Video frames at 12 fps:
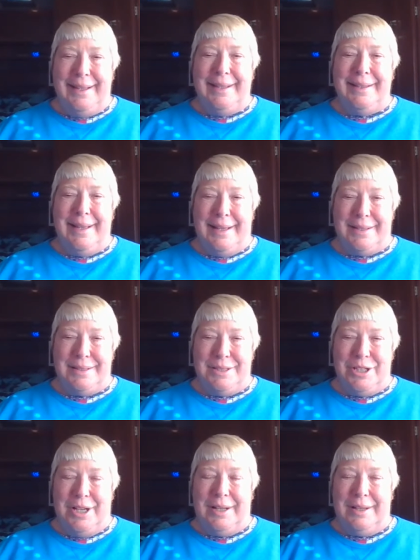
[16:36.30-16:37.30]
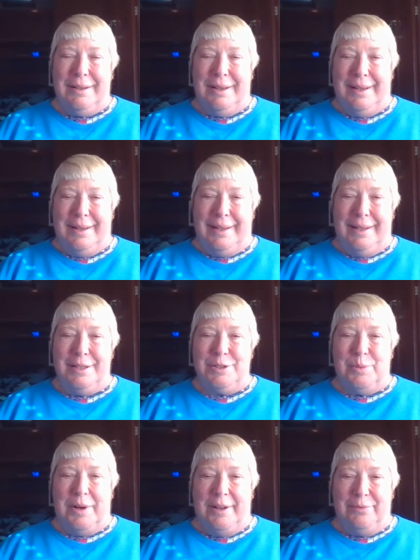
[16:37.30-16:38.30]
Yes, Chuck and his
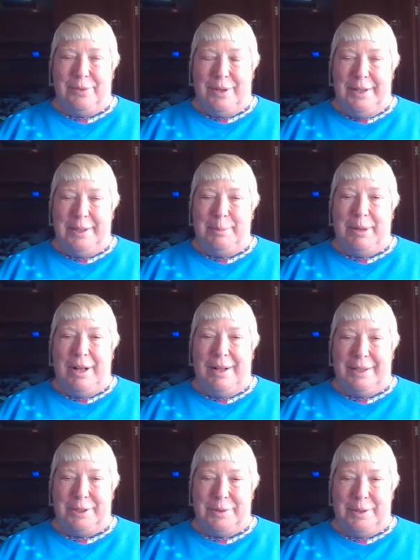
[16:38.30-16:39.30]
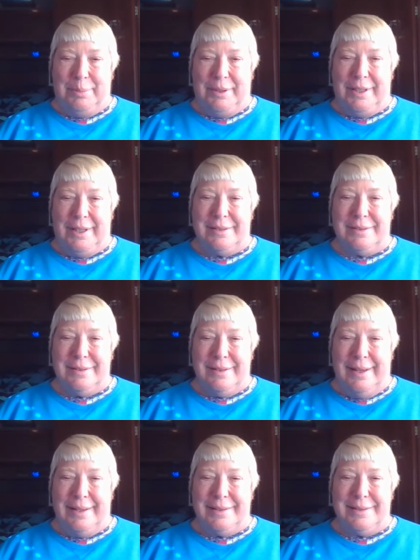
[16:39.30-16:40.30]
wife were on the Baja trip with us.
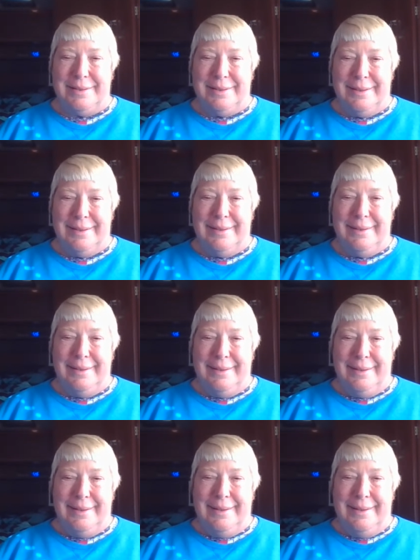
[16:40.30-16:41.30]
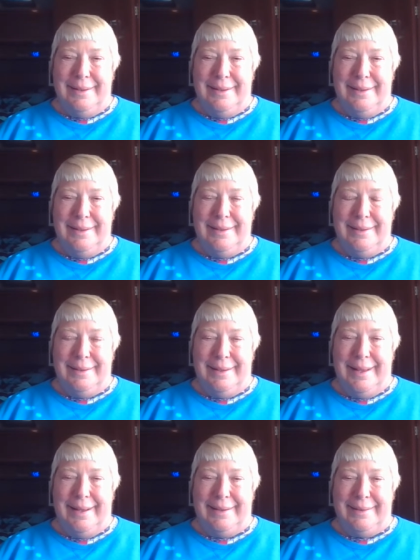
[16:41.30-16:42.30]
Yes.
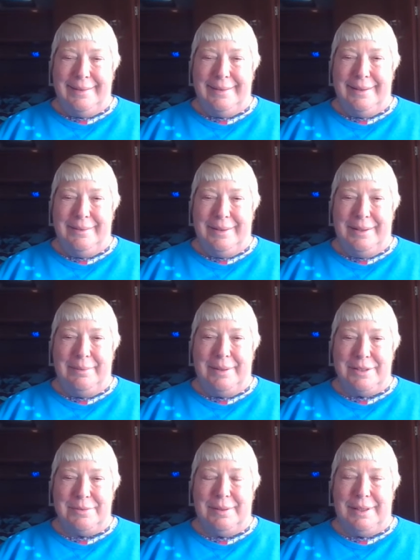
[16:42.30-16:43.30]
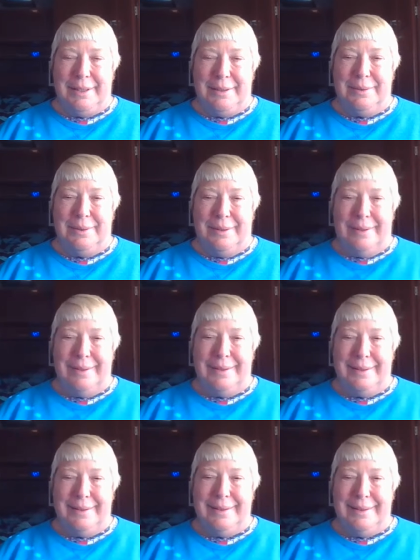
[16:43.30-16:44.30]
Yeah, it was really cool.
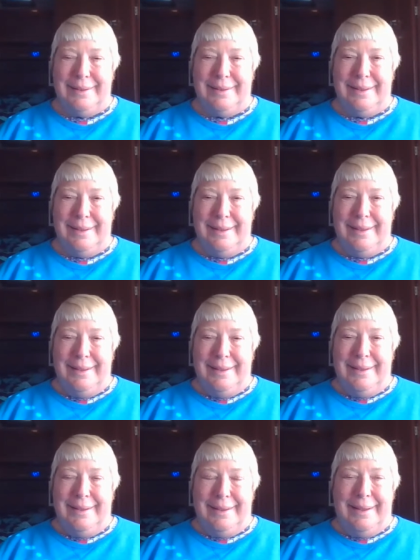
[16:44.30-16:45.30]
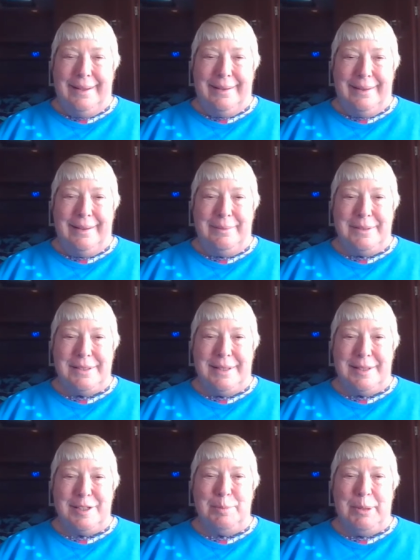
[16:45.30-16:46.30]
Yeah, it was an
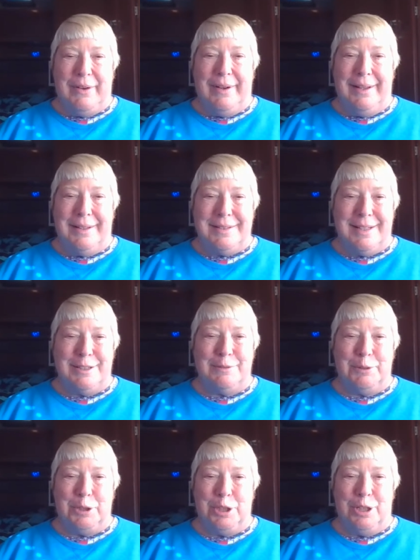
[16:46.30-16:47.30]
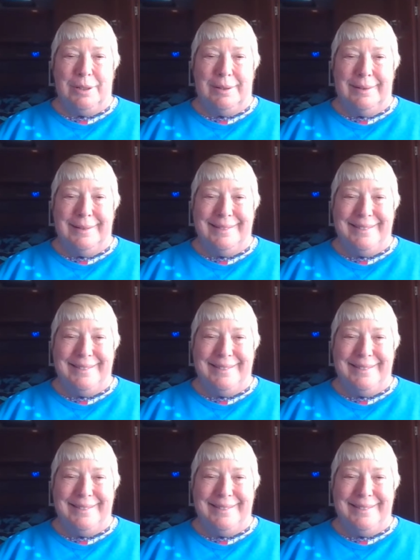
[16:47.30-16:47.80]
experience, that's for sure.